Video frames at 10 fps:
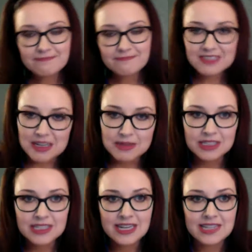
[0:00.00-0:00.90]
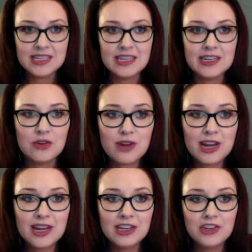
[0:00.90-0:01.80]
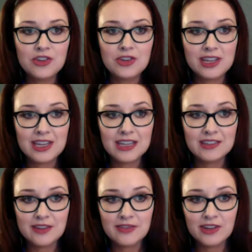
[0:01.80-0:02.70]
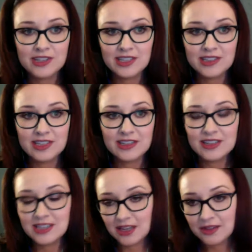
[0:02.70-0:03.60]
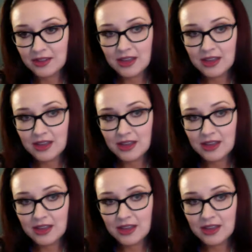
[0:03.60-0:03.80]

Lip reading: I'm a little dicey. Now, granted, you can get Stephon Diggs in the 10th